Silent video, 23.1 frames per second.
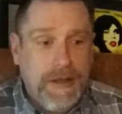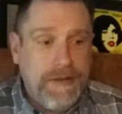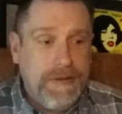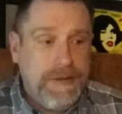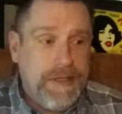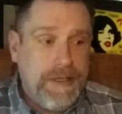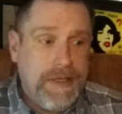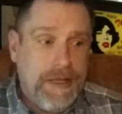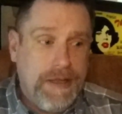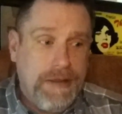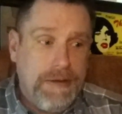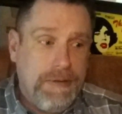I,
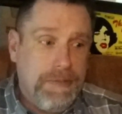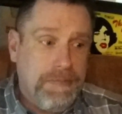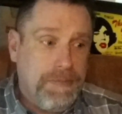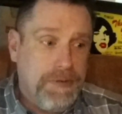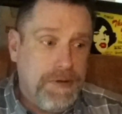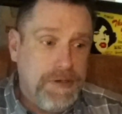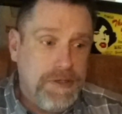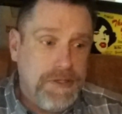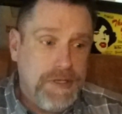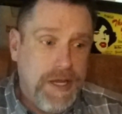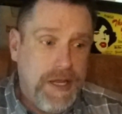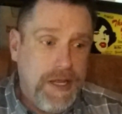I
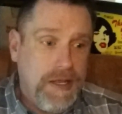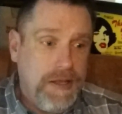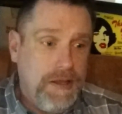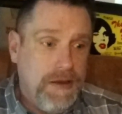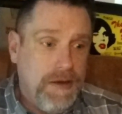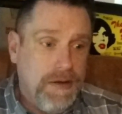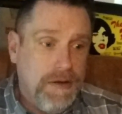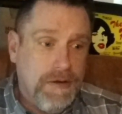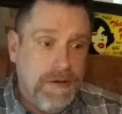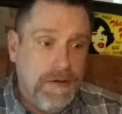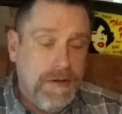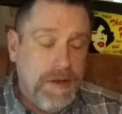appreciate,
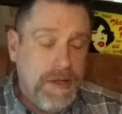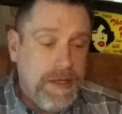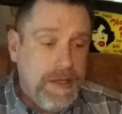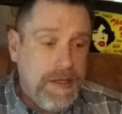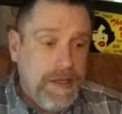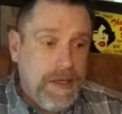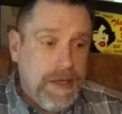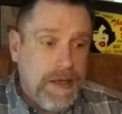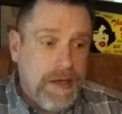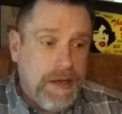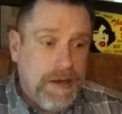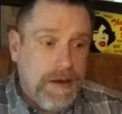you know,
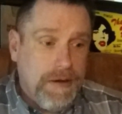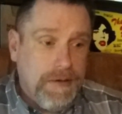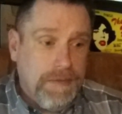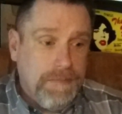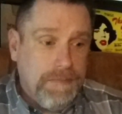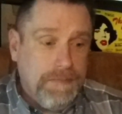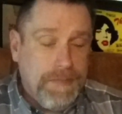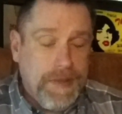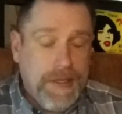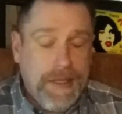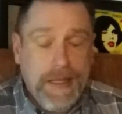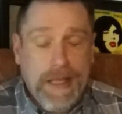
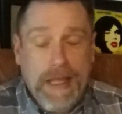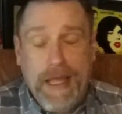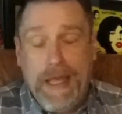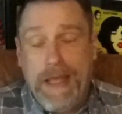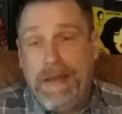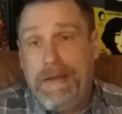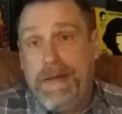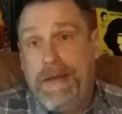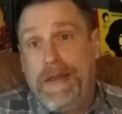um, hey,